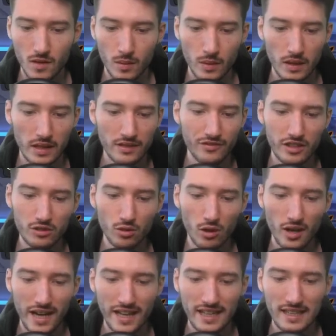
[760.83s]
Well, if I draw
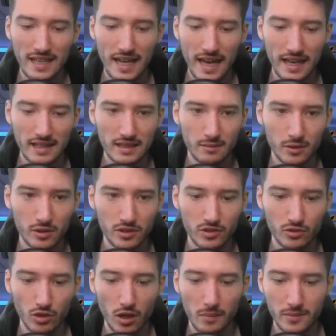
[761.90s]
any land, I'm gonna
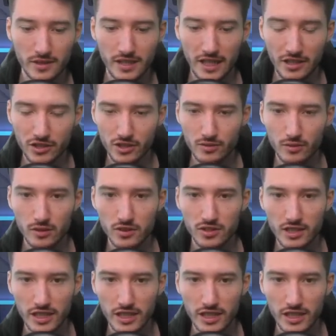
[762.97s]
drop Sanctuary Warden.